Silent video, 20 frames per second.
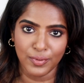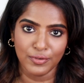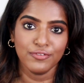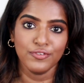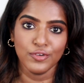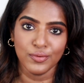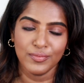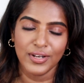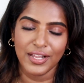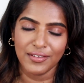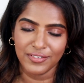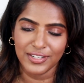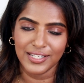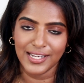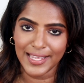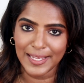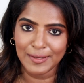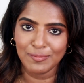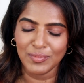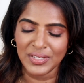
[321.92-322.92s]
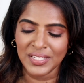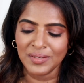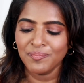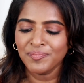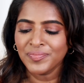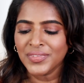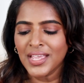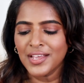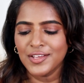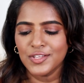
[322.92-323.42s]
perfume lover like me.
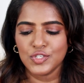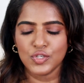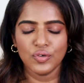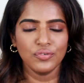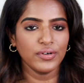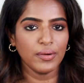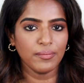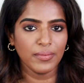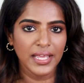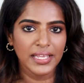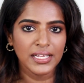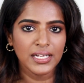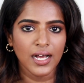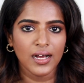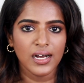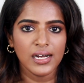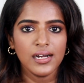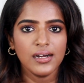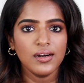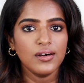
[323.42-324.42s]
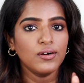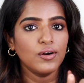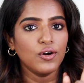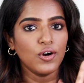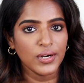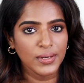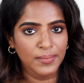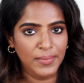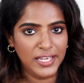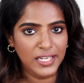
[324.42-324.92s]
So from Nykaa,
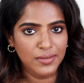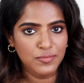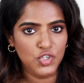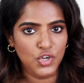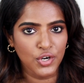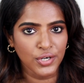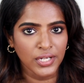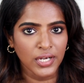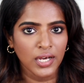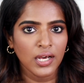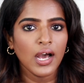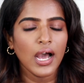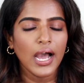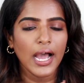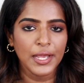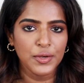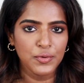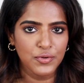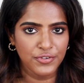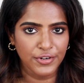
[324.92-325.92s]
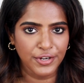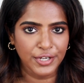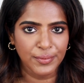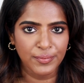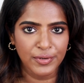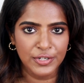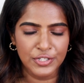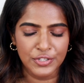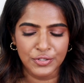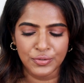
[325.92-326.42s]
on makeup genre, I would
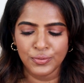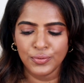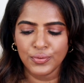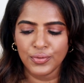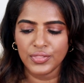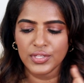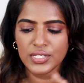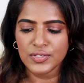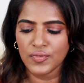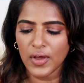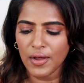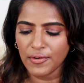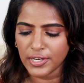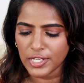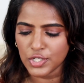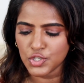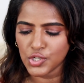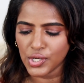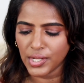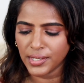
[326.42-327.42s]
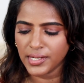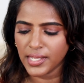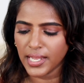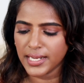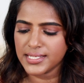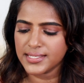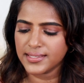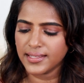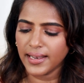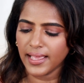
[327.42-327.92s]
recommend you this foundation.
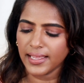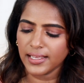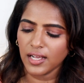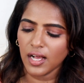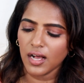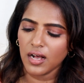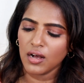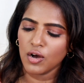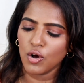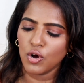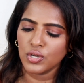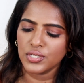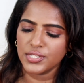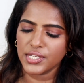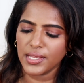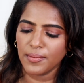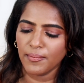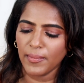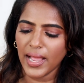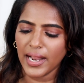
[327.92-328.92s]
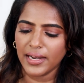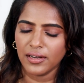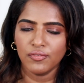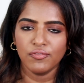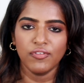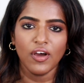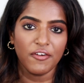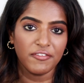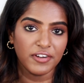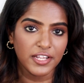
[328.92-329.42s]
It's the Nykaa All Day Matte
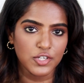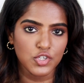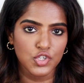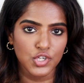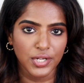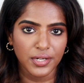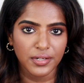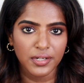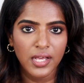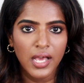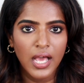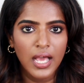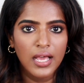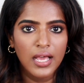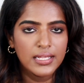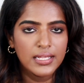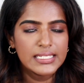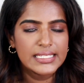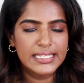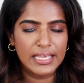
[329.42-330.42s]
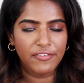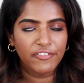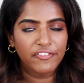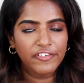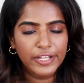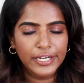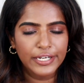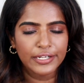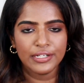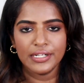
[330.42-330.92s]
Foundation.
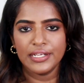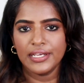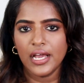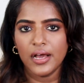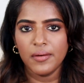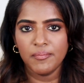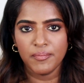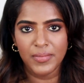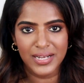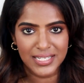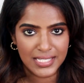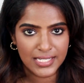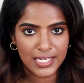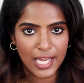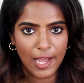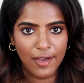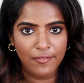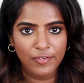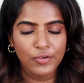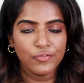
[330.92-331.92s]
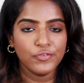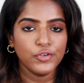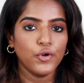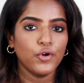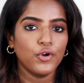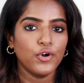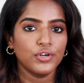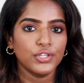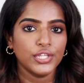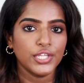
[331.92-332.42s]
Definitely a must-have if
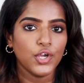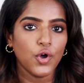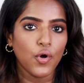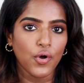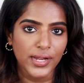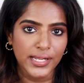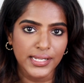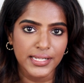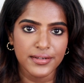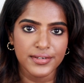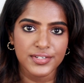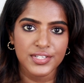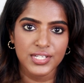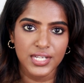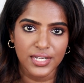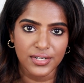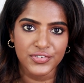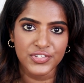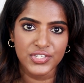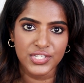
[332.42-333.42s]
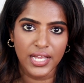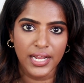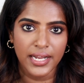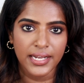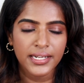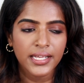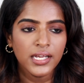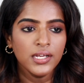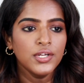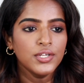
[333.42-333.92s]
you're on the oilier skin
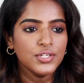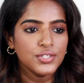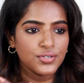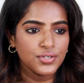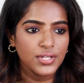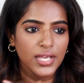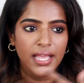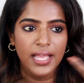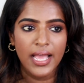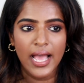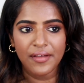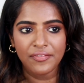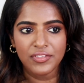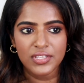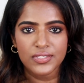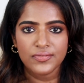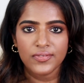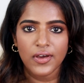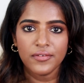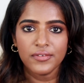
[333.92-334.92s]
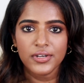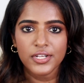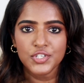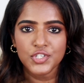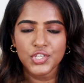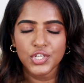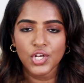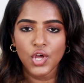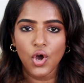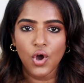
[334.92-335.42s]
side. Today I have this
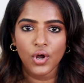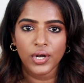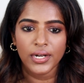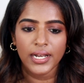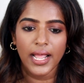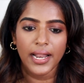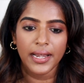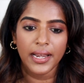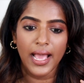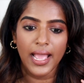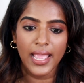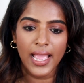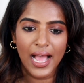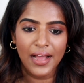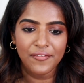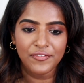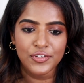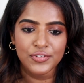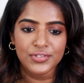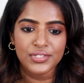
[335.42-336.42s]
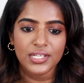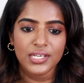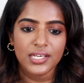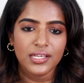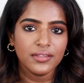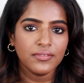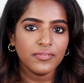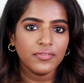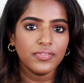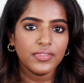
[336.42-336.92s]
foundation on, and I have to
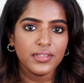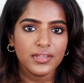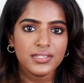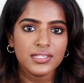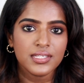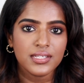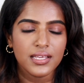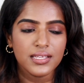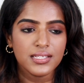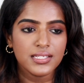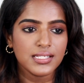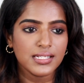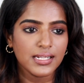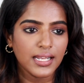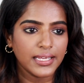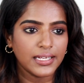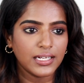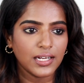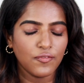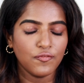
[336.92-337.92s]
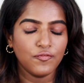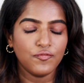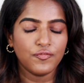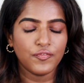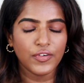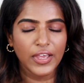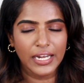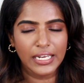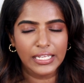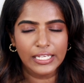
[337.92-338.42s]
say this is like a
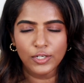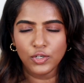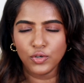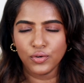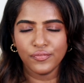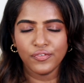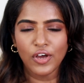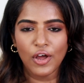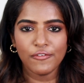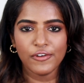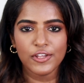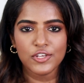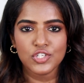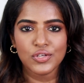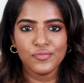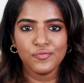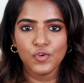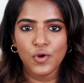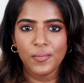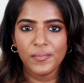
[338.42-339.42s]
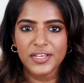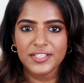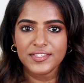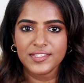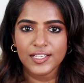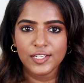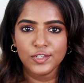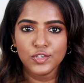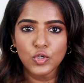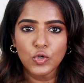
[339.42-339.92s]
very good foundation for my
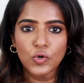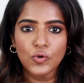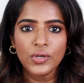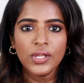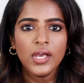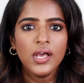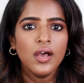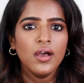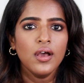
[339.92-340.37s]
skin tone,